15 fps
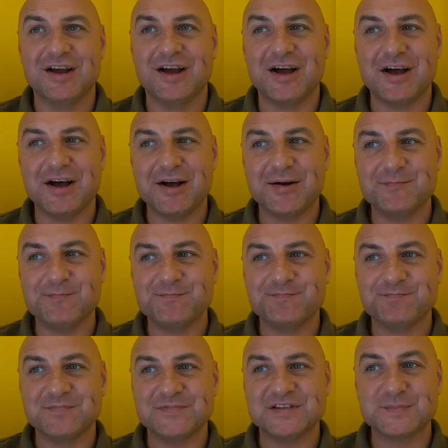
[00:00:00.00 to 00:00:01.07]

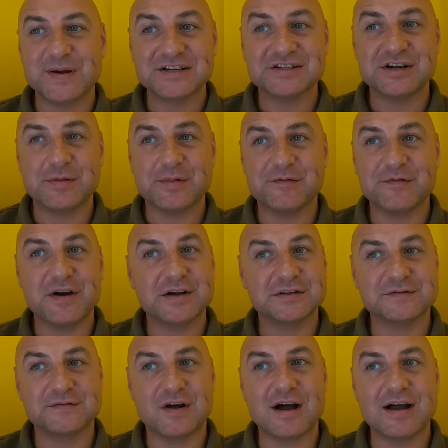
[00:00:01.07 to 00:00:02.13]
especially on the
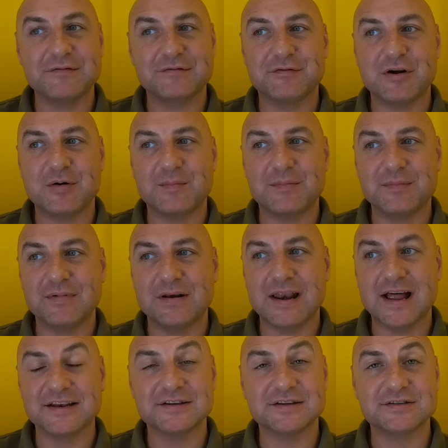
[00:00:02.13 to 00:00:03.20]
first flight from
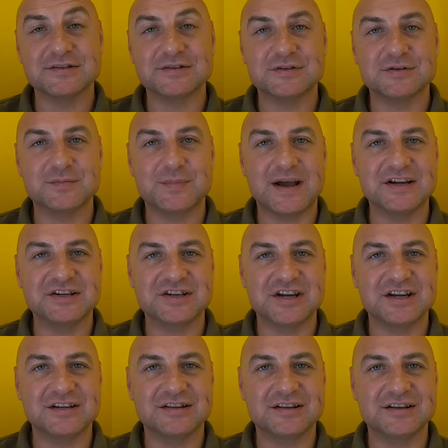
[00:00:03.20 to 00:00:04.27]
London to Beijing.